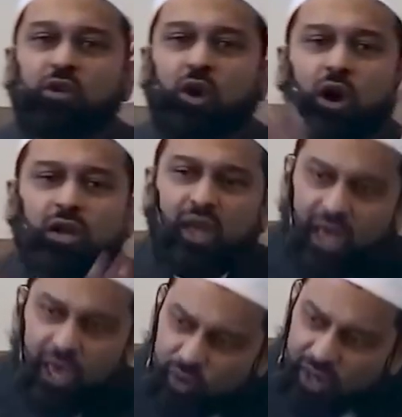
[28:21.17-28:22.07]
one God
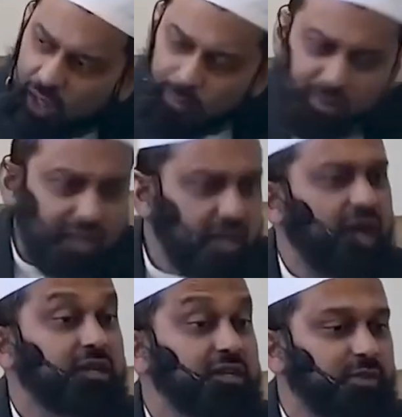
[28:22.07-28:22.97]
and we help
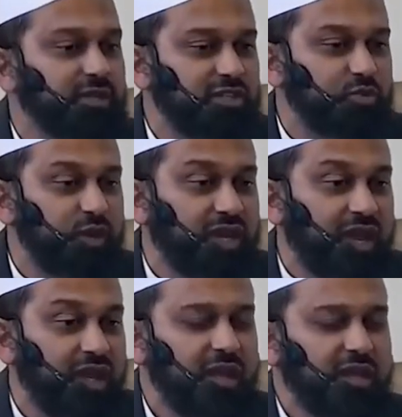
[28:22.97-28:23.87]
mankind as much as we
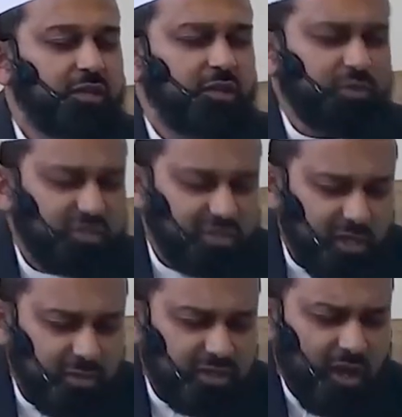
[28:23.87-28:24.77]
can. Dear
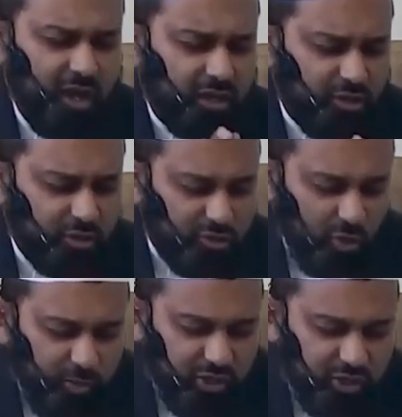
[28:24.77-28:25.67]
Muslims, there's
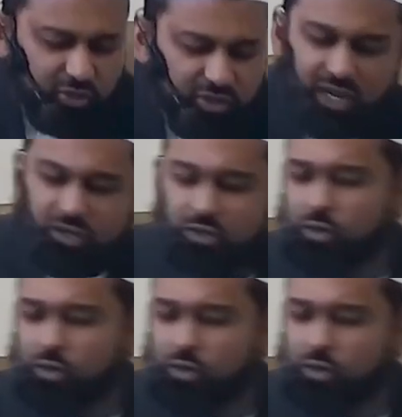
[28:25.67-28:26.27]
so much to say